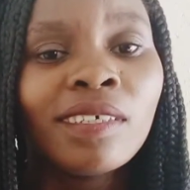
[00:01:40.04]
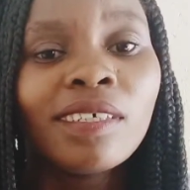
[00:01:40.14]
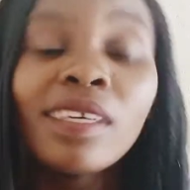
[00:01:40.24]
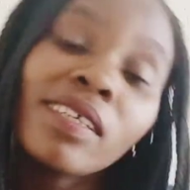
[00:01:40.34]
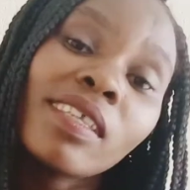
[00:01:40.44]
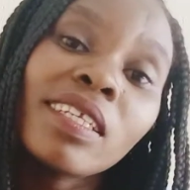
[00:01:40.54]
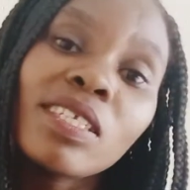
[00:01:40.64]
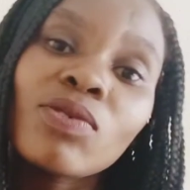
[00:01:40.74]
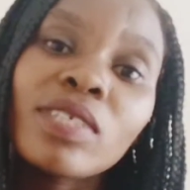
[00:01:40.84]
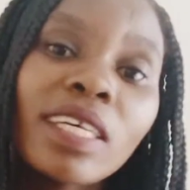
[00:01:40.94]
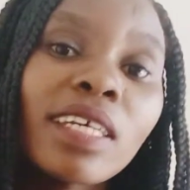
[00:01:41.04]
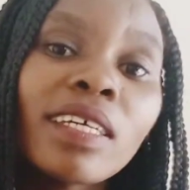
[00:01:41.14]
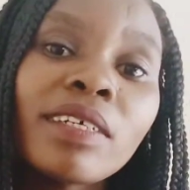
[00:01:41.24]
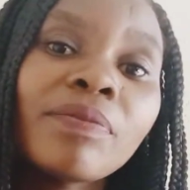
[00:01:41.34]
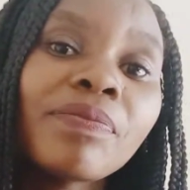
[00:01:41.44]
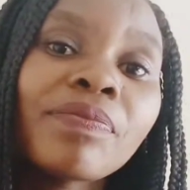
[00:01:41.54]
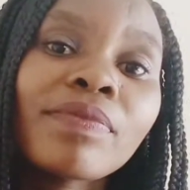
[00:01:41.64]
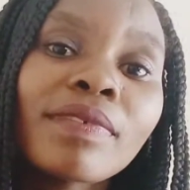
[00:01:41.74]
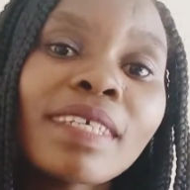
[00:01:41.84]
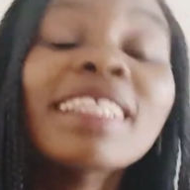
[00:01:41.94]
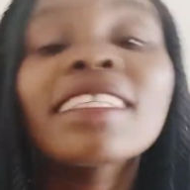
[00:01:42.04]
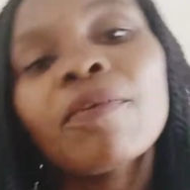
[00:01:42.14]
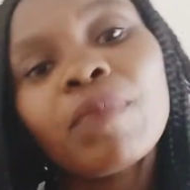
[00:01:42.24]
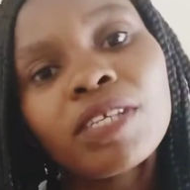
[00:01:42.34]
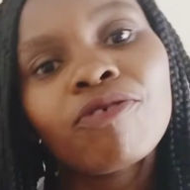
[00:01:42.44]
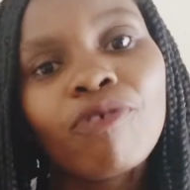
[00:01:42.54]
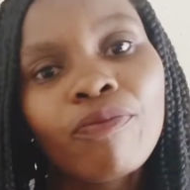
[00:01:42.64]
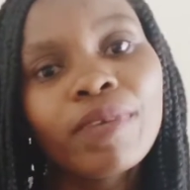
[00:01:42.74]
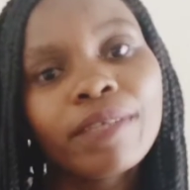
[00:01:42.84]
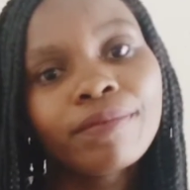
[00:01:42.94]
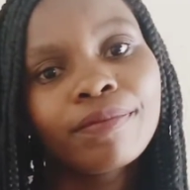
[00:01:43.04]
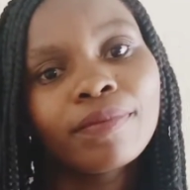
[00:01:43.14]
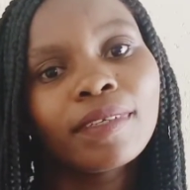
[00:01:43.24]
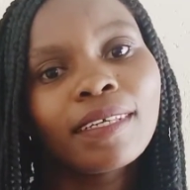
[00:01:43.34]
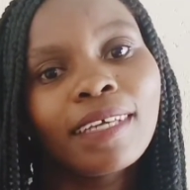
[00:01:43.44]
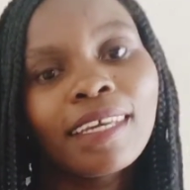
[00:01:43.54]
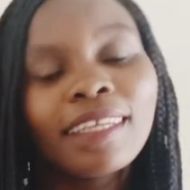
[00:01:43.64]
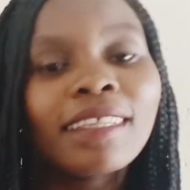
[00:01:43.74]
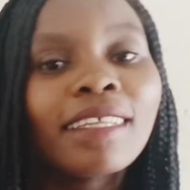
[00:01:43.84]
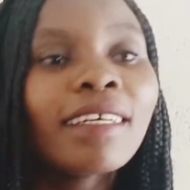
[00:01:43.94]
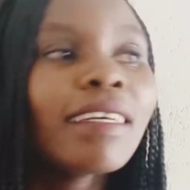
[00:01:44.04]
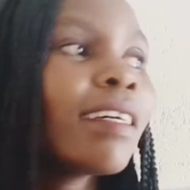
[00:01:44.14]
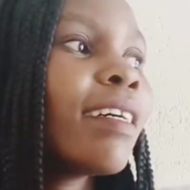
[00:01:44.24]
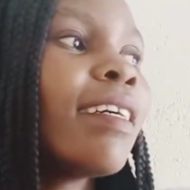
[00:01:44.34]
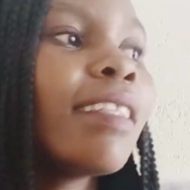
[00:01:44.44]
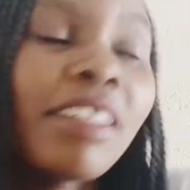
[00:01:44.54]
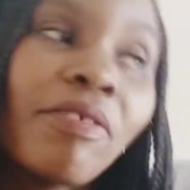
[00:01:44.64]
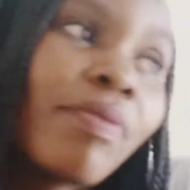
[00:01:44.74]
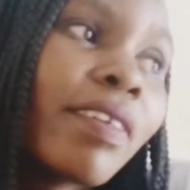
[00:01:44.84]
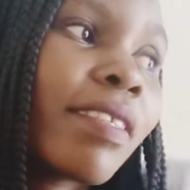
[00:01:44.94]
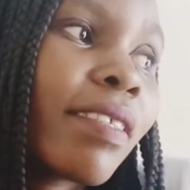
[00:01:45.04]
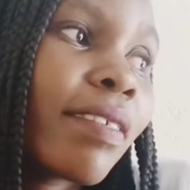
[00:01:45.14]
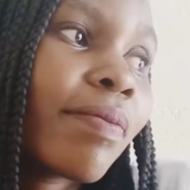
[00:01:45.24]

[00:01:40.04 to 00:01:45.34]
Yes, that is what it's the best for me. And I think it's the best.